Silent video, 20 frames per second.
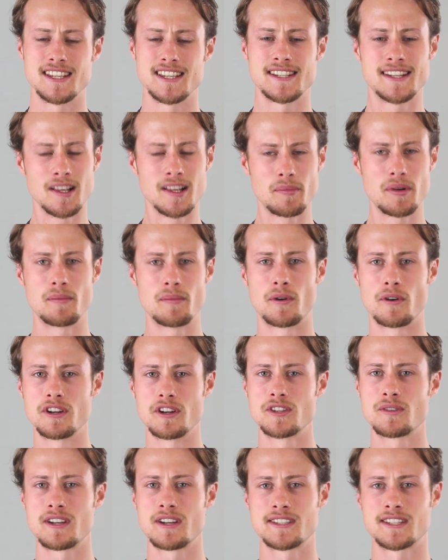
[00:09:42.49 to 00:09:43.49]
It's a little bit more
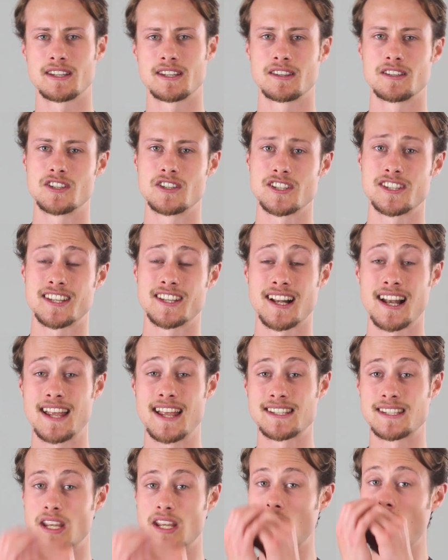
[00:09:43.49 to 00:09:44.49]
interesting than just the
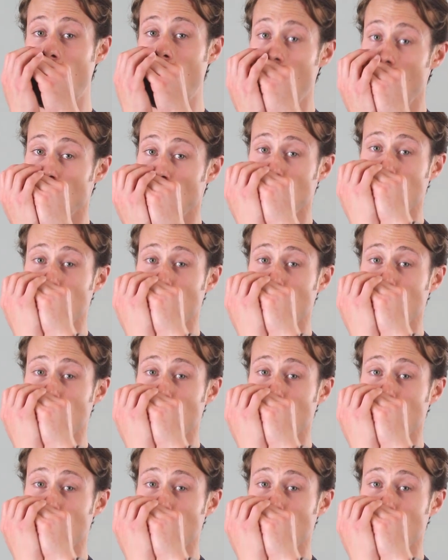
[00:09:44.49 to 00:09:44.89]
classic,